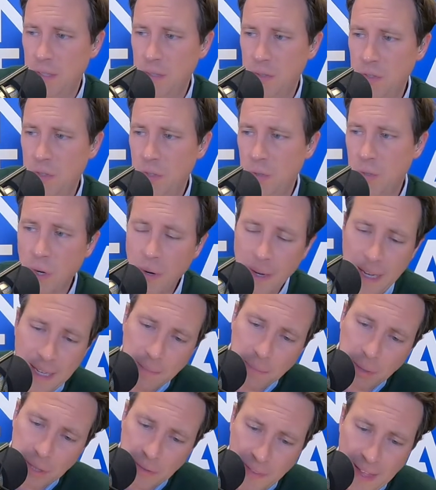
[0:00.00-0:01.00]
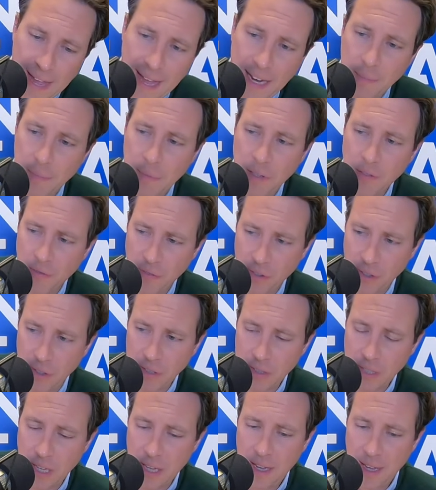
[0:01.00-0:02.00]
So go ahead and put that up there
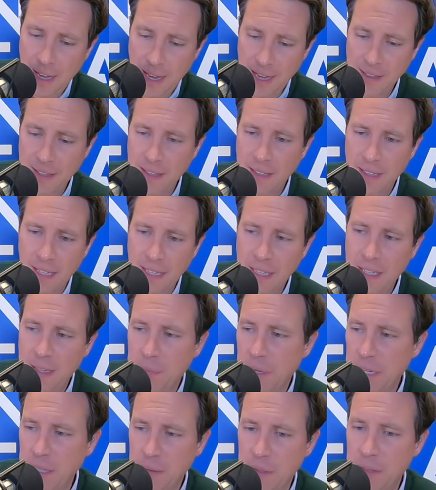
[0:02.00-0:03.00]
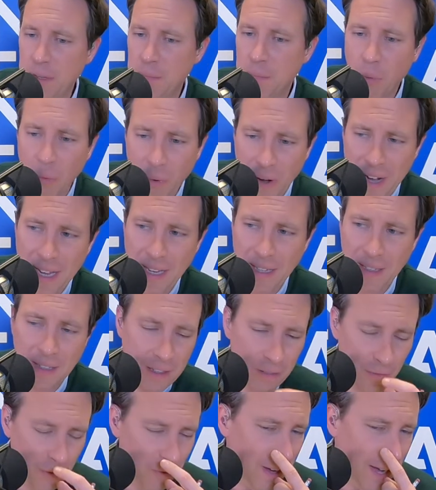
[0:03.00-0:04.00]
first, and then anybody with a brain
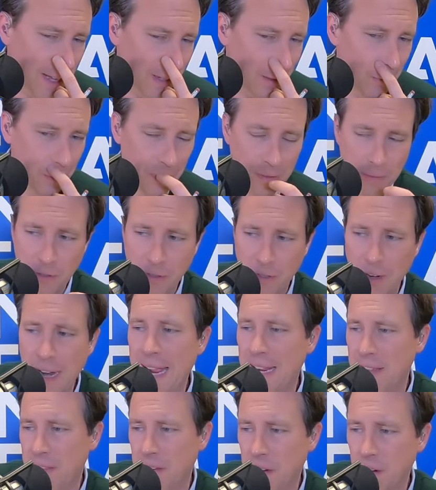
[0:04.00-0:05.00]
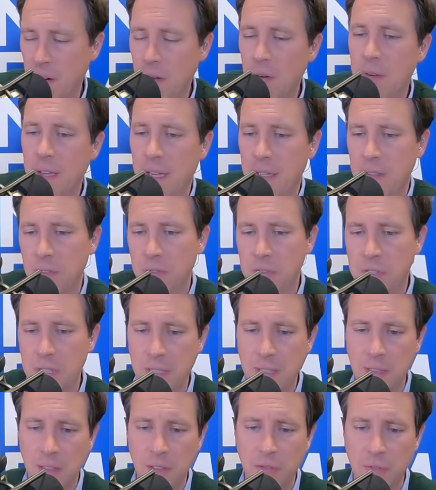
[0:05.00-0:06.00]
can follow the track there. Okay, so she
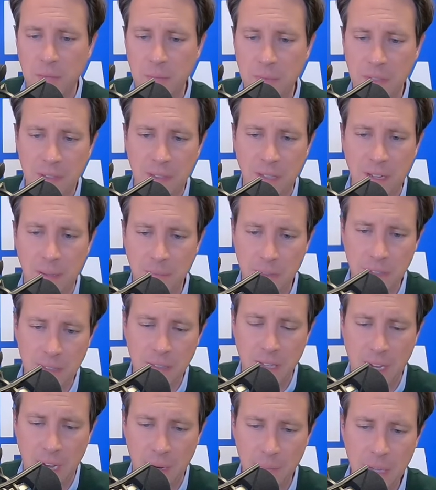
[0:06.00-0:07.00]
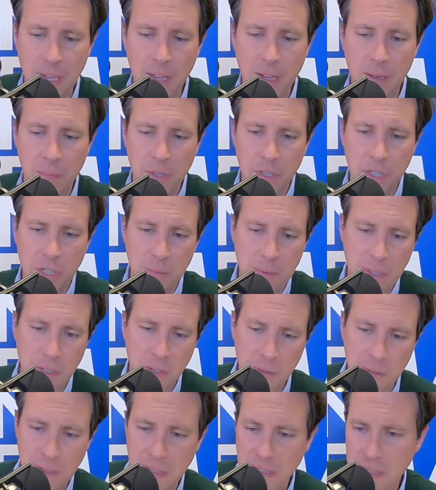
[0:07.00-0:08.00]
did this from this time to this time, but she's been
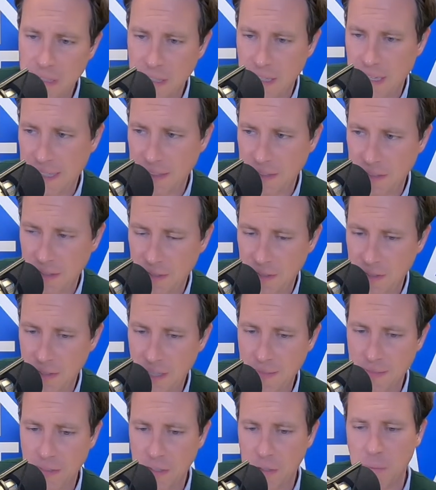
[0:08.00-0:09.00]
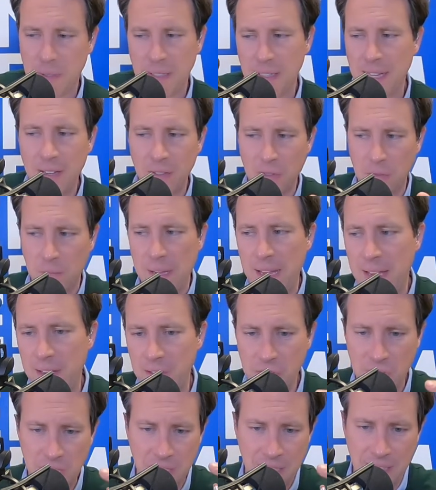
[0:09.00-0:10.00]
doing this the last six or seven years, but that doesn't matter.
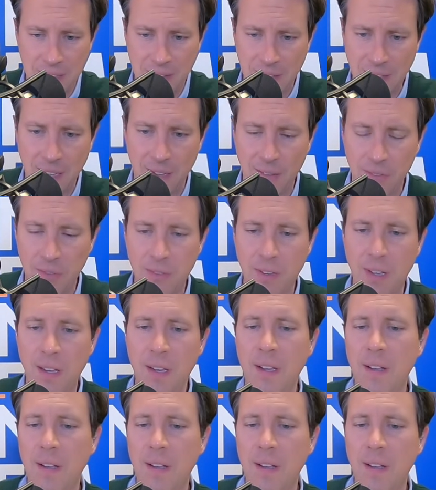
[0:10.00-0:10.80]
She did this.